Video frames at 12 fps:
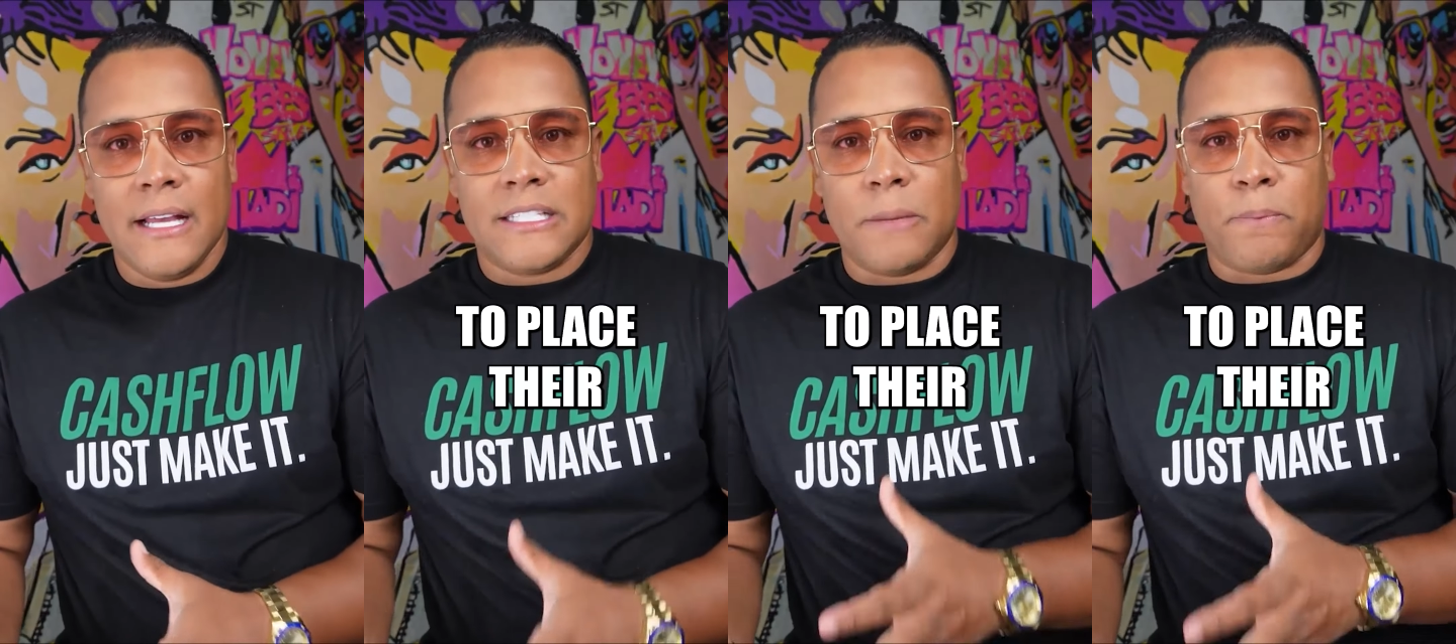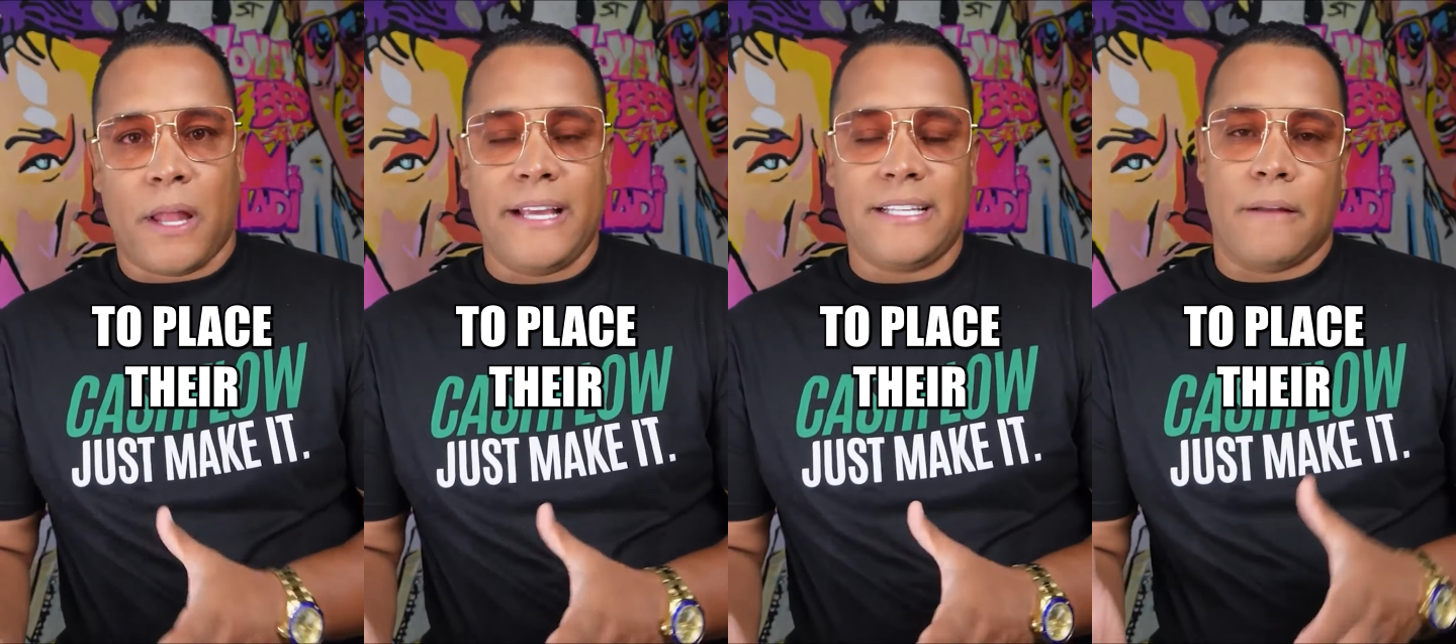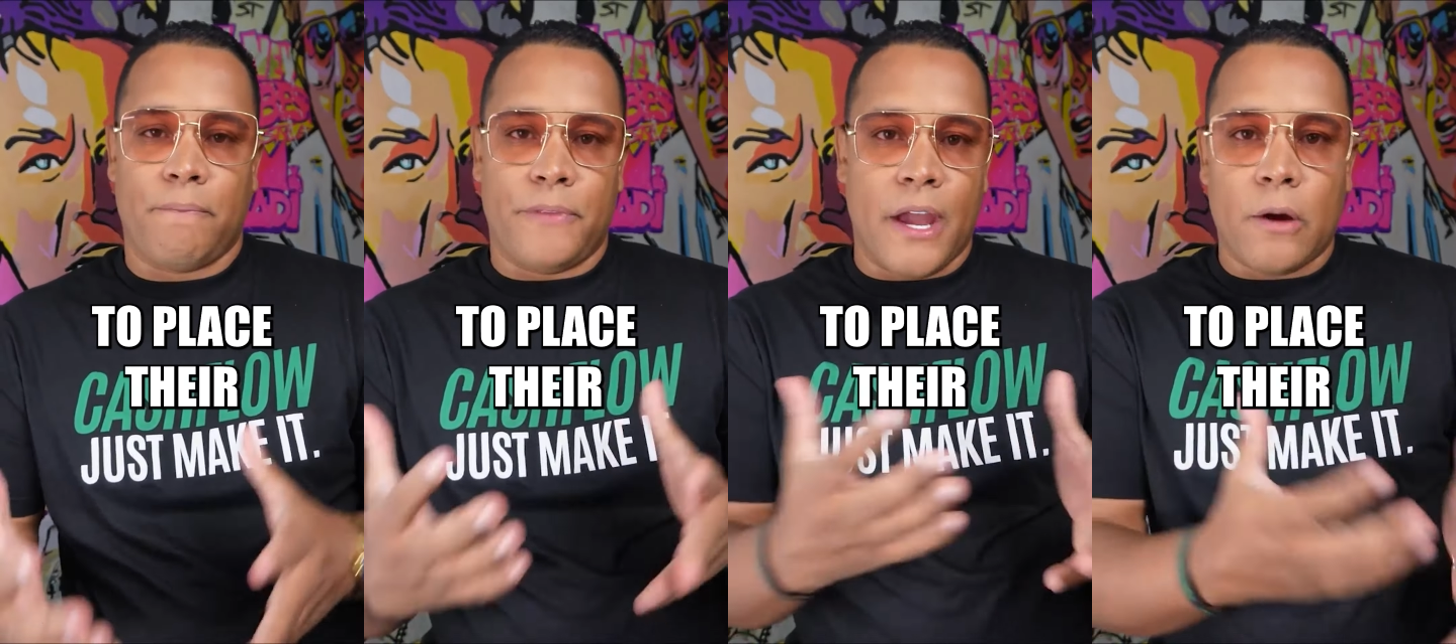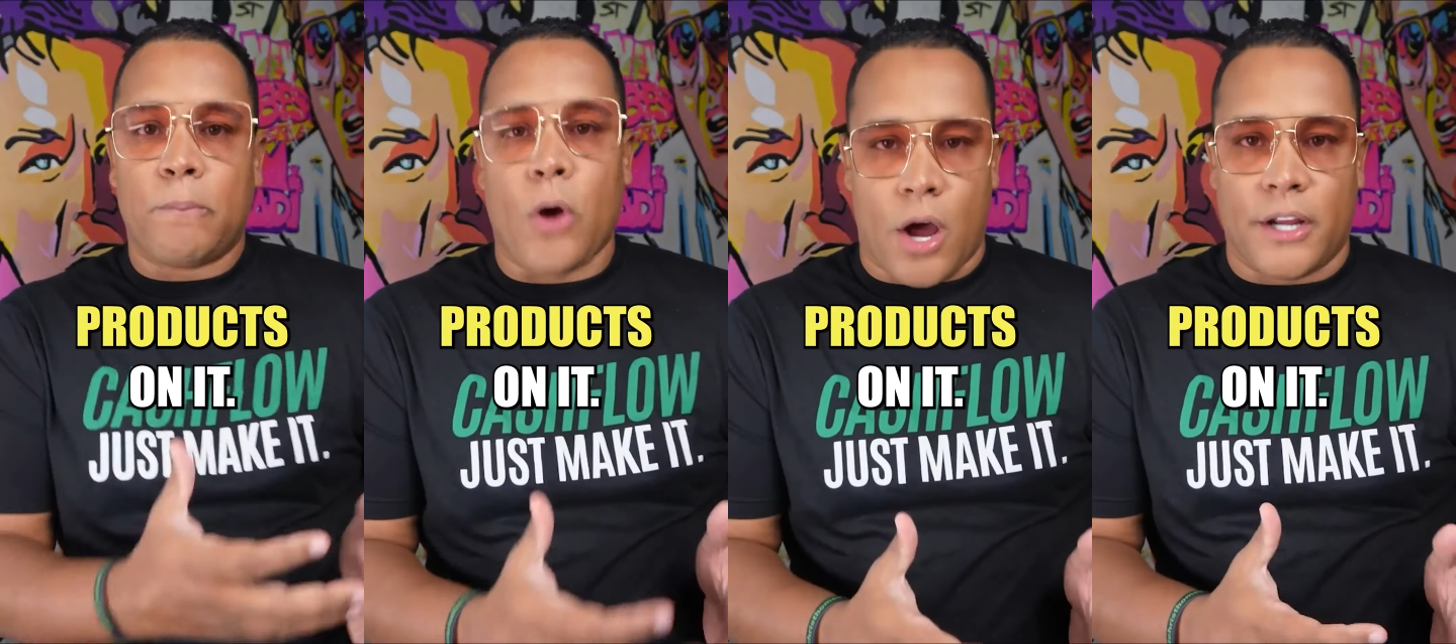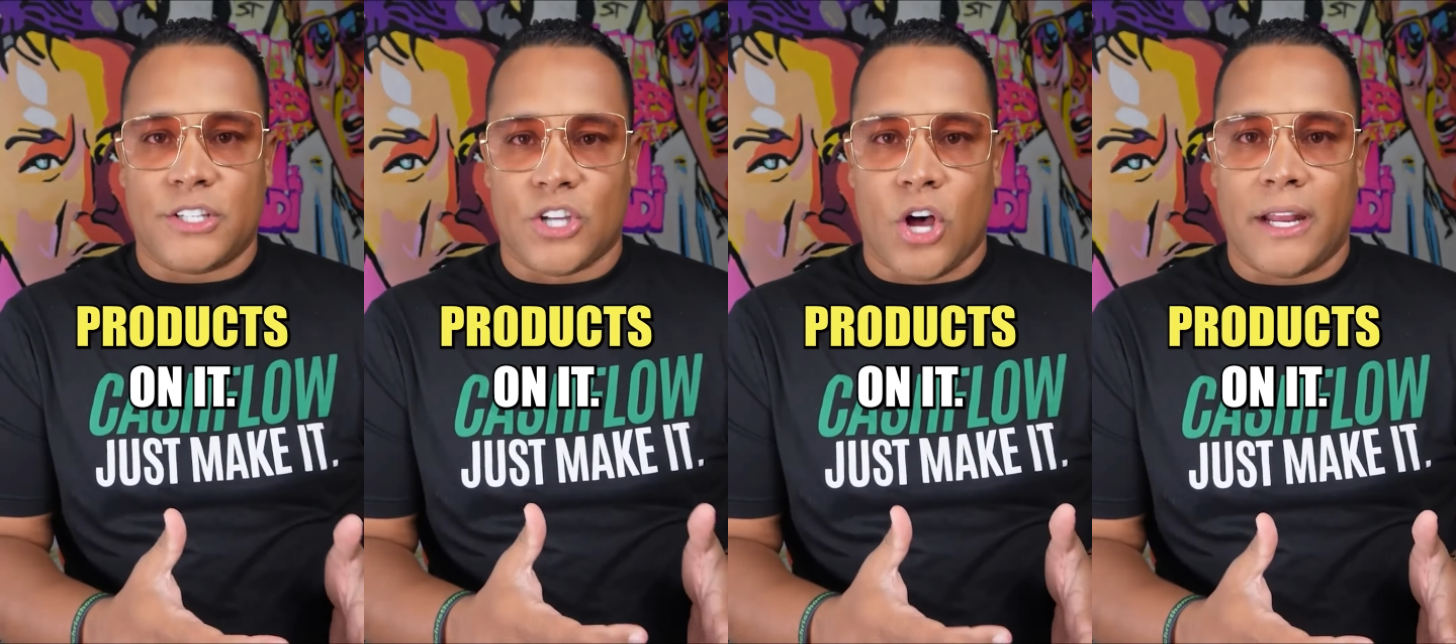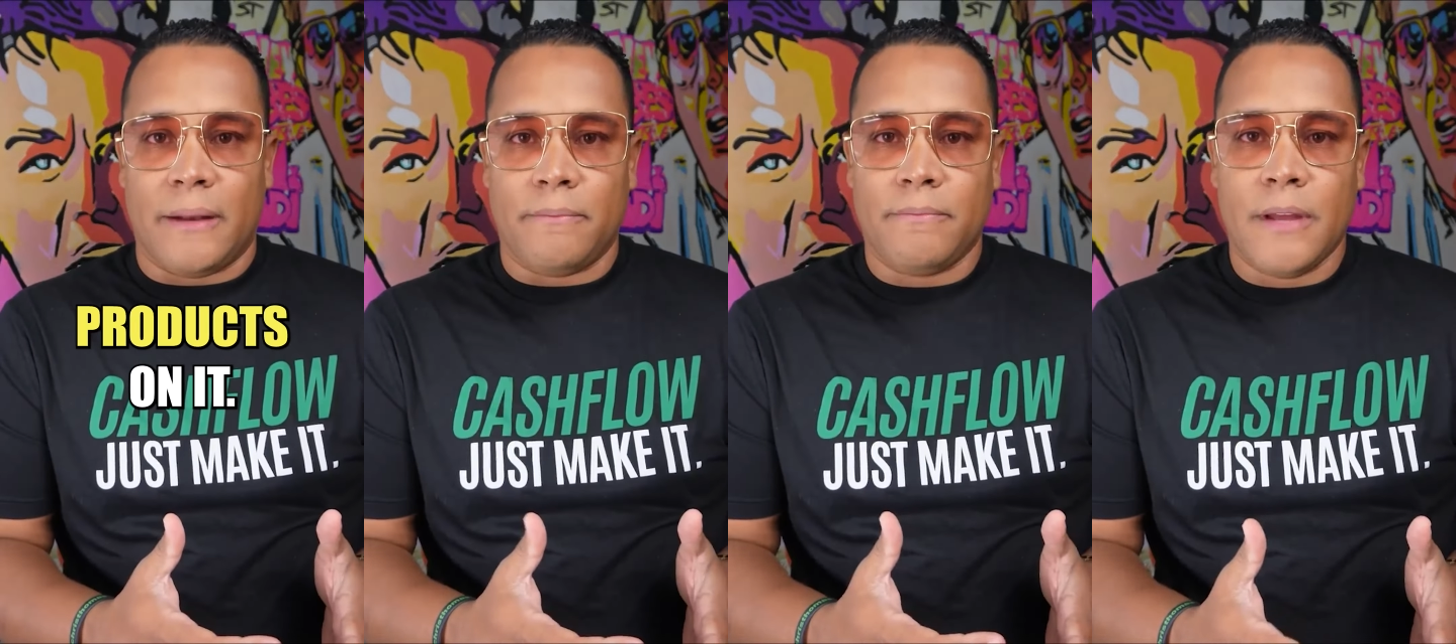to place their products on it.